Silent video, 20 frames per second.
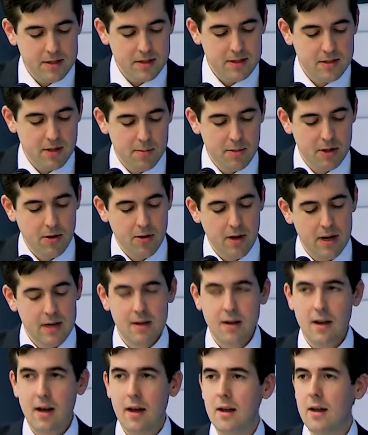Simon
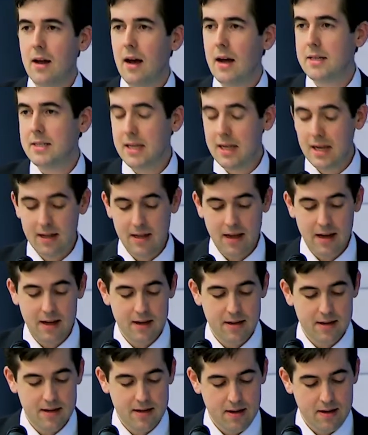Crean
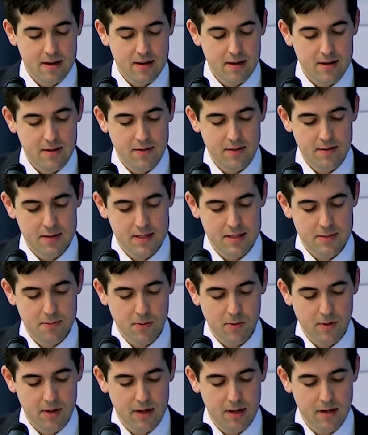articulated this
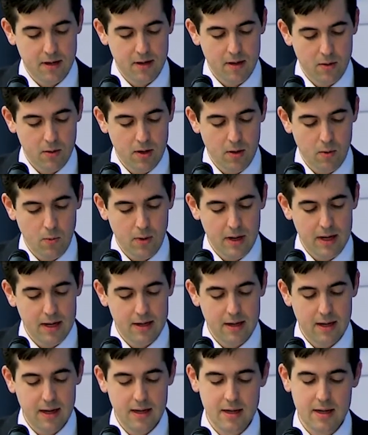morning,
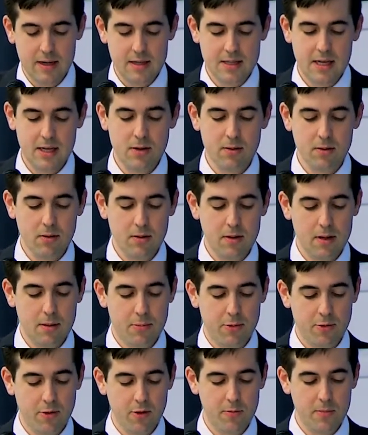we need continual
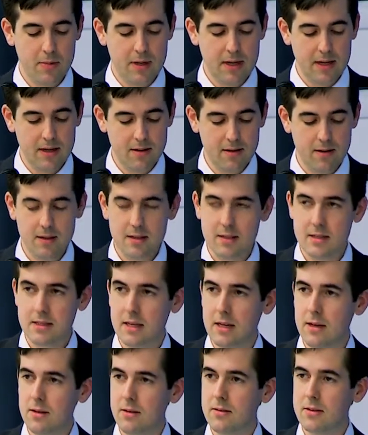improvement in
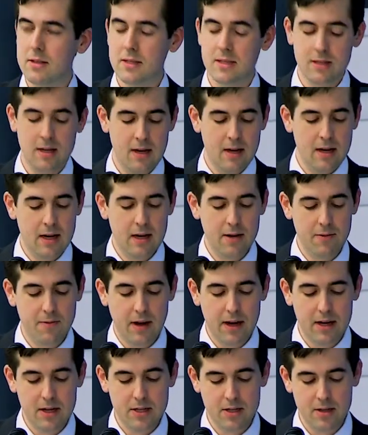skills,
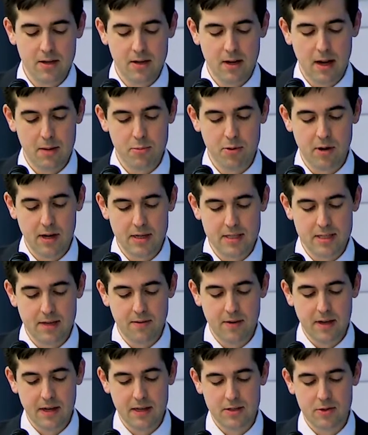innovation and
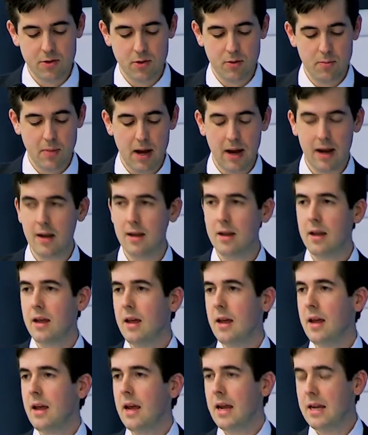productivity to remain
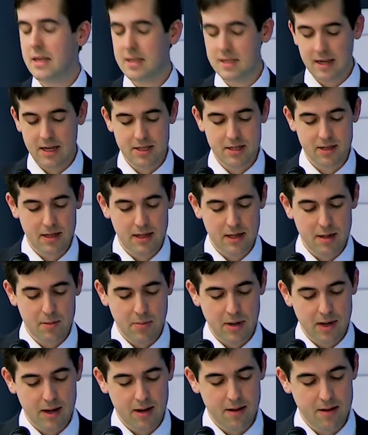internationally
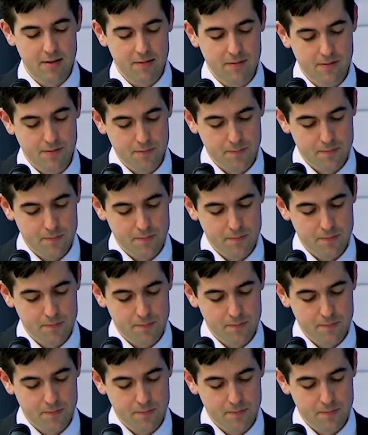competitive.